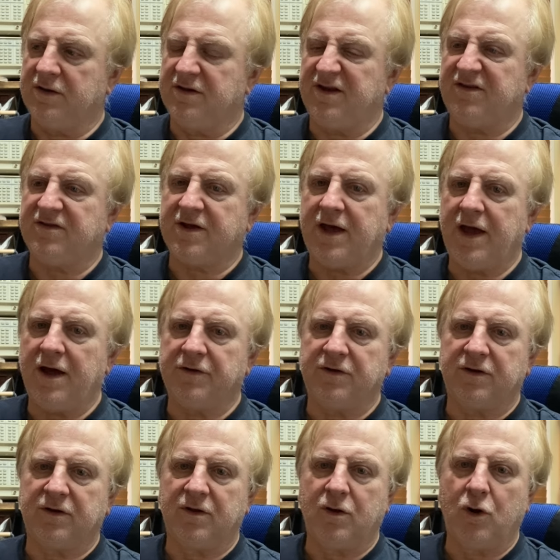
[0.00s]

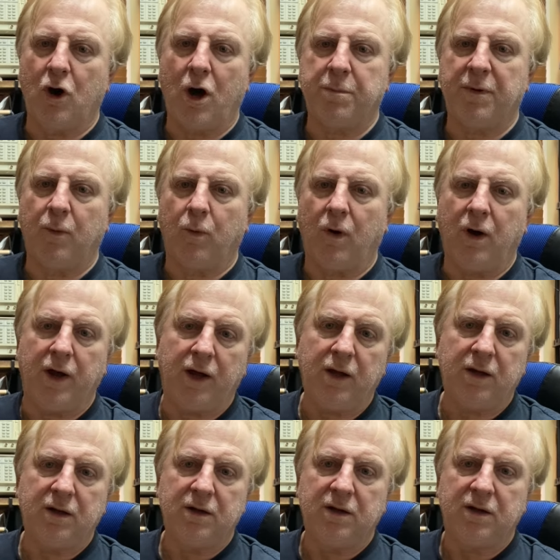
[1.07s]
discounted copper
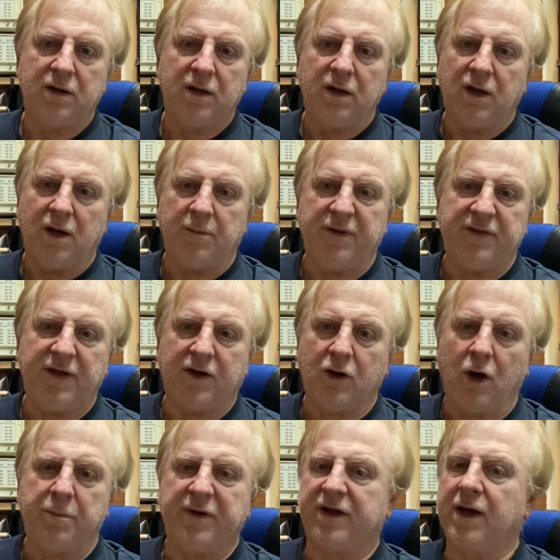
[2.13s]
wire. I mean, their
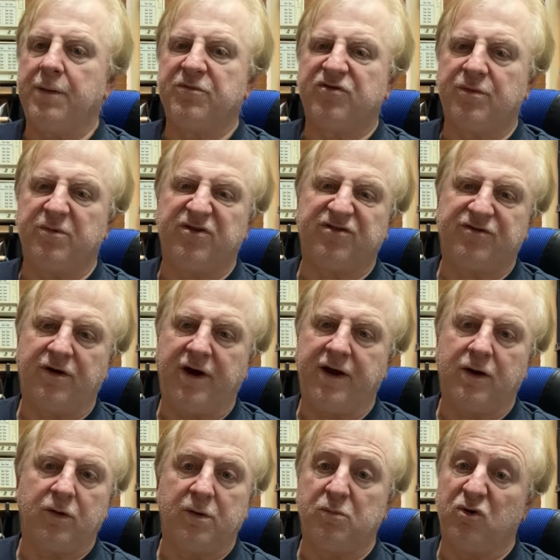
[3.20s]
copper comes from
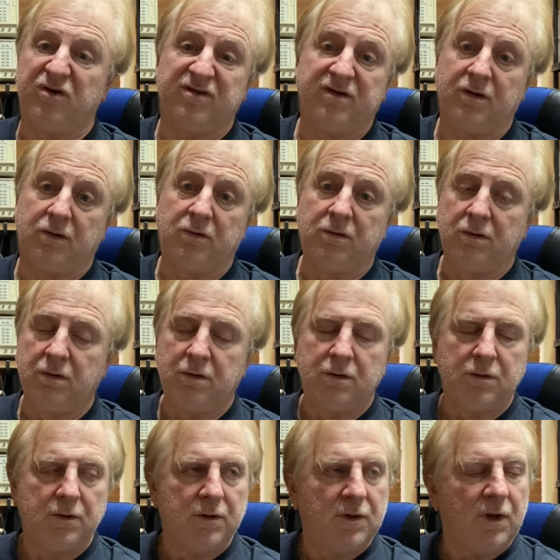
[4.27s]
Australia and Brazil.
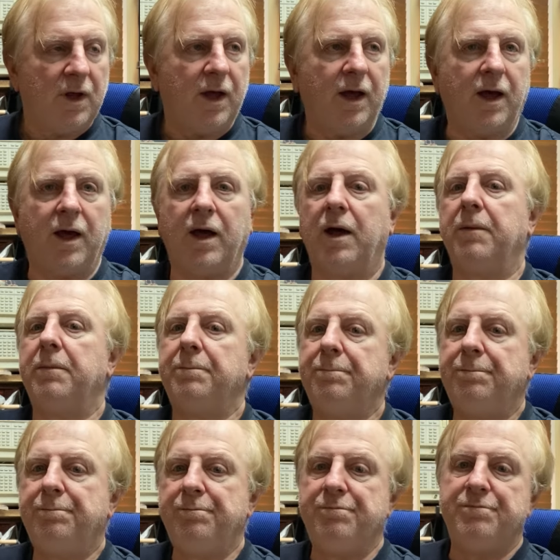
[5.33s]
It
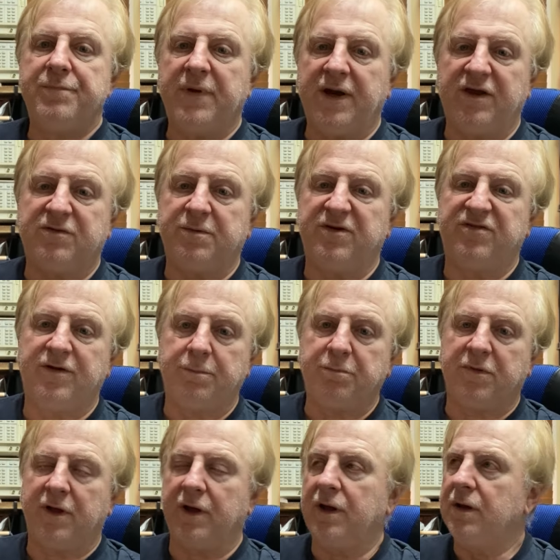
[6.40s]
has to be shipped
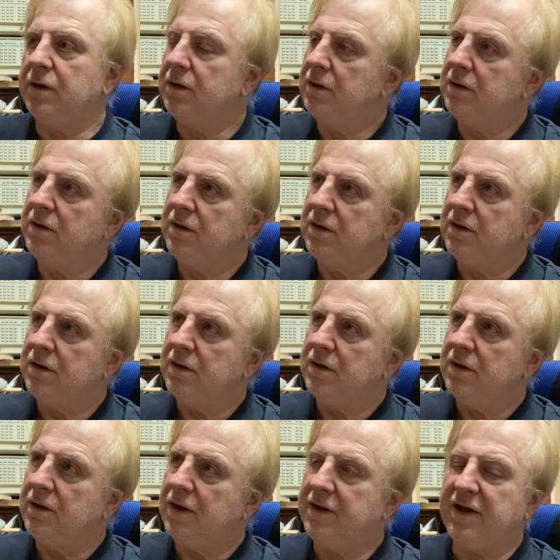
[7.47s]
there.
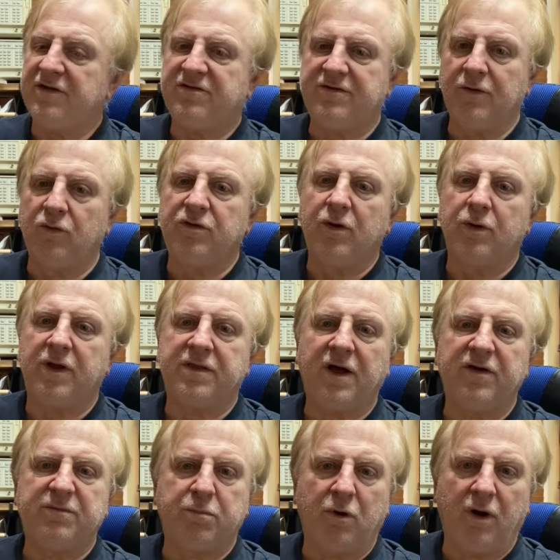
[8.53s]
And they still do it at
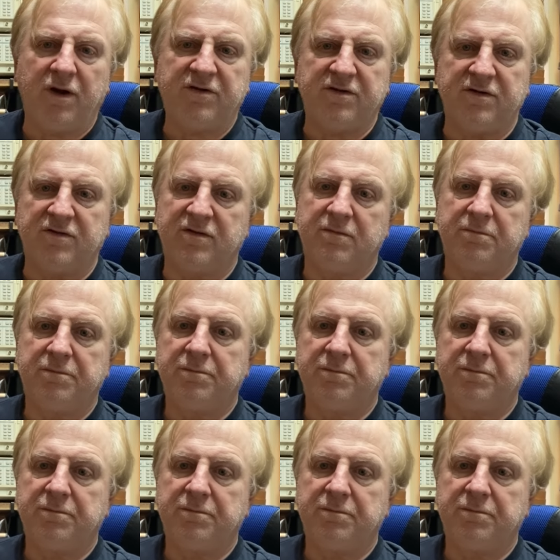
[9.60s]
those prices.